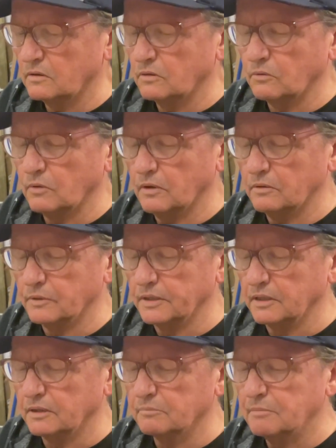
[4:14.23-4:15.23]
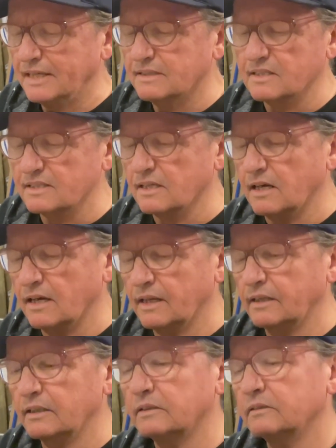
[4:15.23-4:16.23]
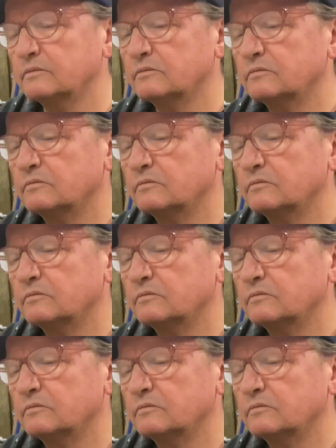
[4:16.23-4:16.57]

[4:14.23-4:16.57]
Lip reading: where we make the sign and